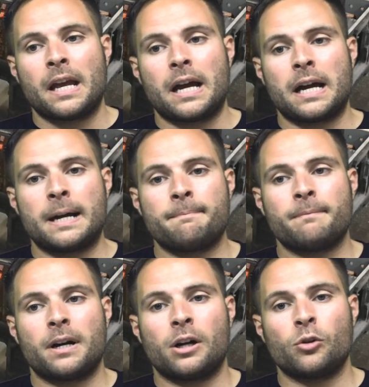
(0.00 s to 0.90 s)
I
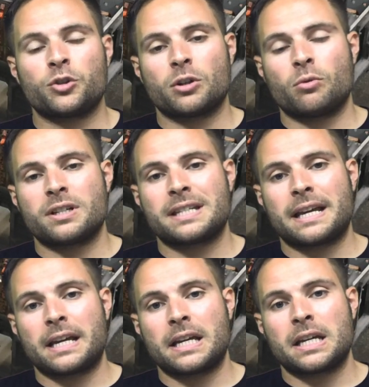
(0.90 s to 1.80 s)
also want to
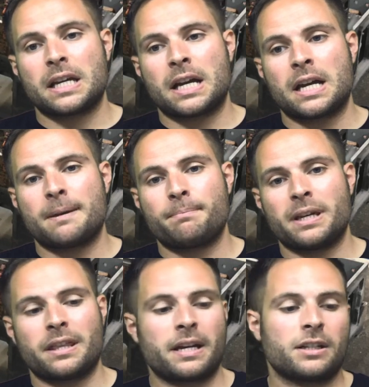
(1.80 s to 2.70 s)
say a
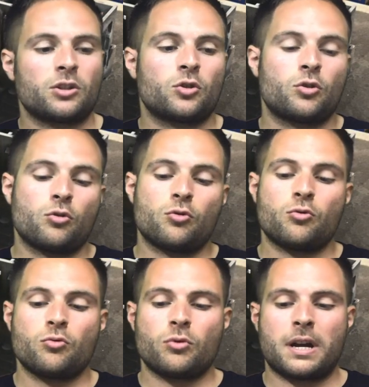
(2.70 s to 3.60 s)
big thanks
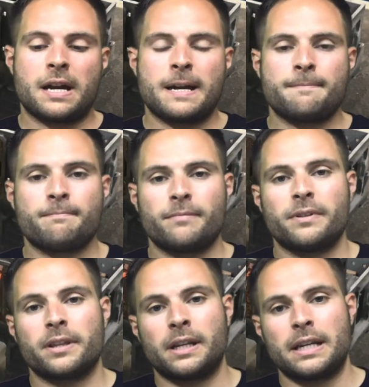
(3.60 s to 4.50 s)
to
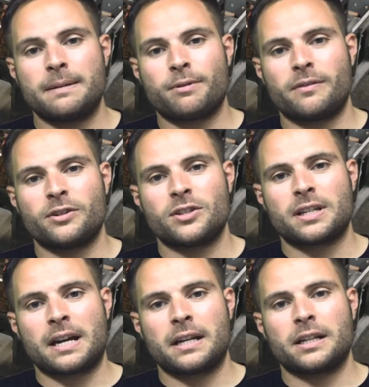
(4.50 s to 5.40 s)
the Lee
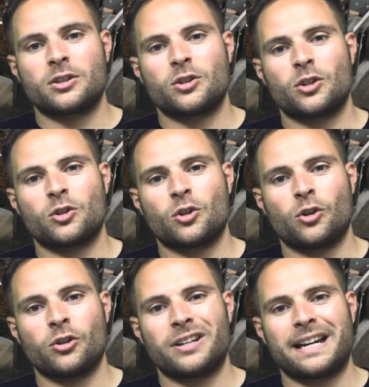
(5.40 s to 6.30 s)
brothers, Alex,
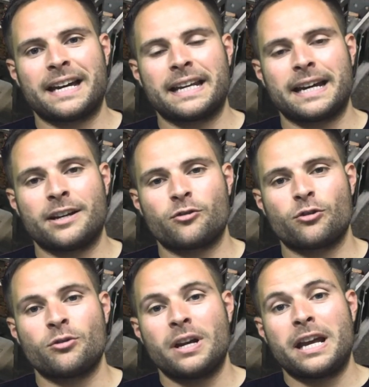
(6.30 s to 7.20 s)
John and
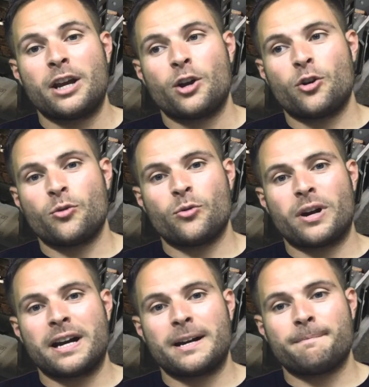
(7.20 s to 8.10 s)
Andrew, who
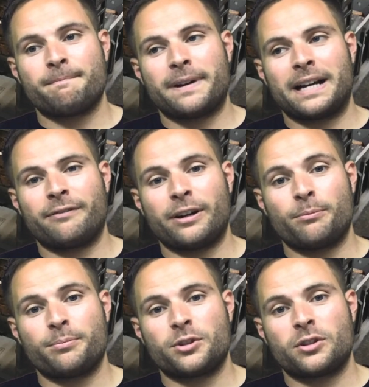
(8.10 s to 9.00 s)
have
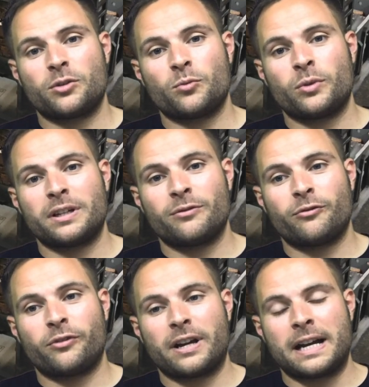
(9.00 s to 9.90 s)
helped
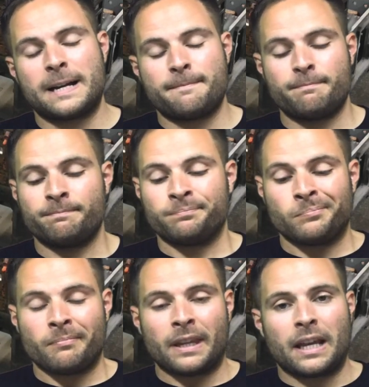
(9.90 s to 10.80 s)
with
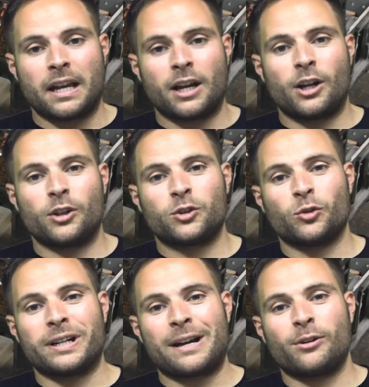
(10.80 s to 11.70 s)

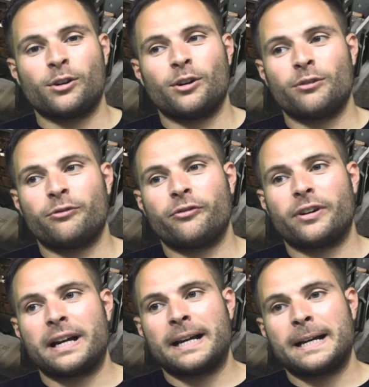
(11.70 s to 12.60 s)
sorting out a lot of
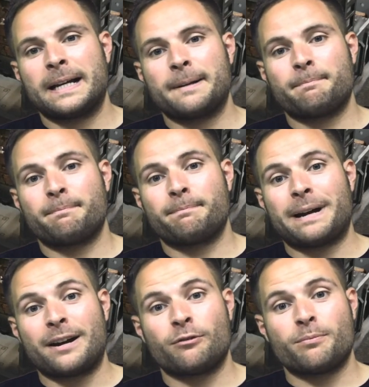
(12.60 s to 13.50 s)

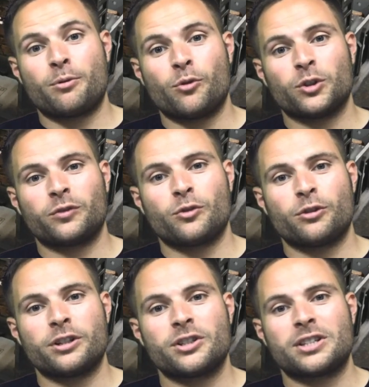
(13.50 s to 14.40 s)
battle reports
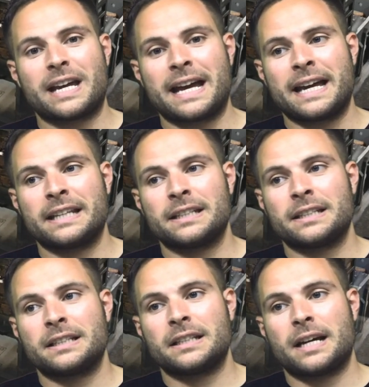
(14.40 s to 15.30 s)
for us.
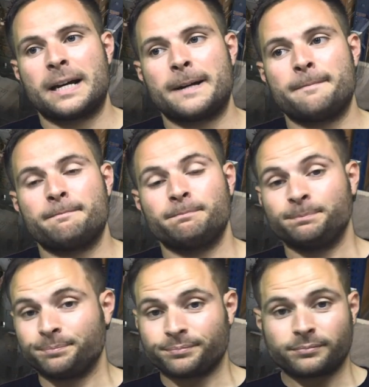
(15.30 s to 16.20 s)
And
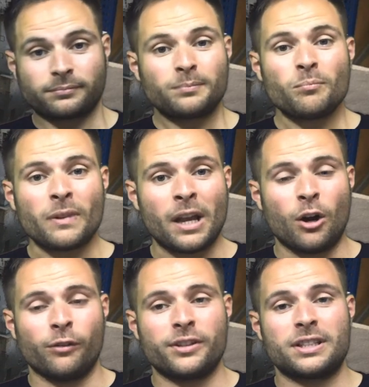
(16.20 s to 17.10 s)

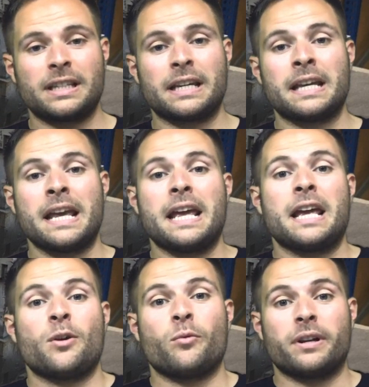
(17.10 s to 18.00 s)
obviously,
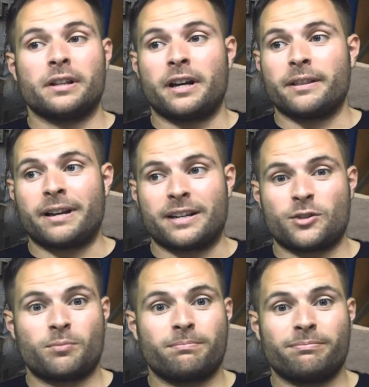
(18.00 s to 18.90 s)
like,
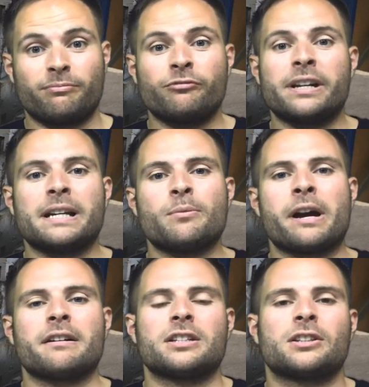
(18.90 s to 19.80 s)
that's really
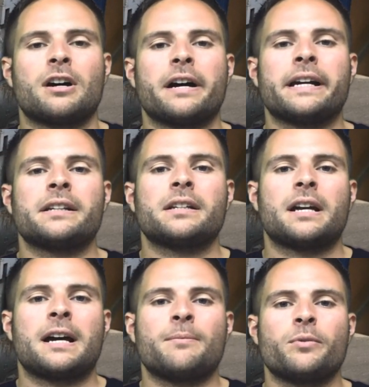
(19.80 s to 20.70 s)
where it started,
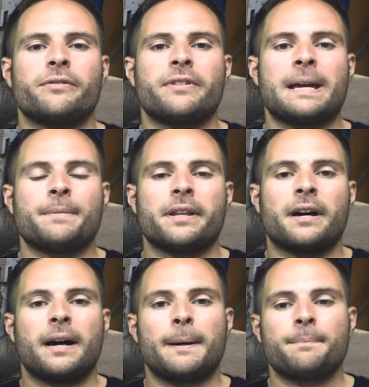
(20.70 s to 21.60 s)
with them at the
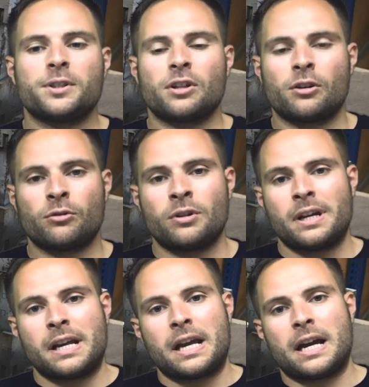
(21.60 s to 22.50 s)
hub. So
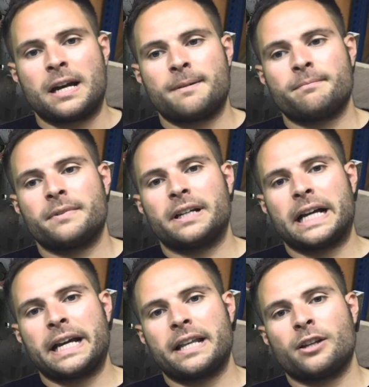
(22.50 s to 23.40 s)
a
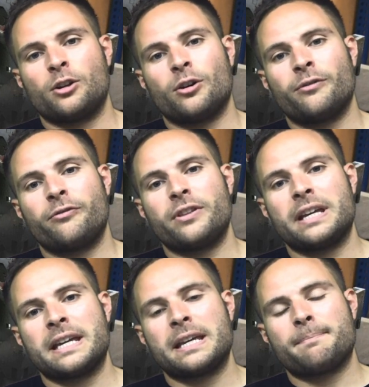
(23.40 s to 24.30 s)
lot of
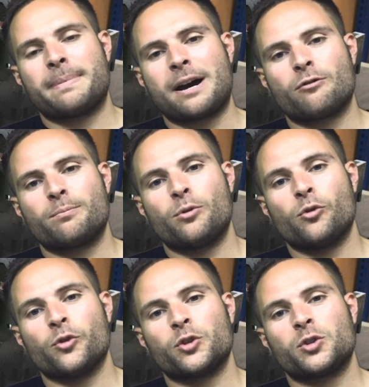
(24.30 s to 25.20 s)
the battle
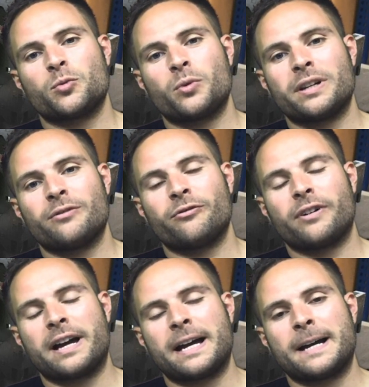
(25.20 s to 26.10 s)
reports with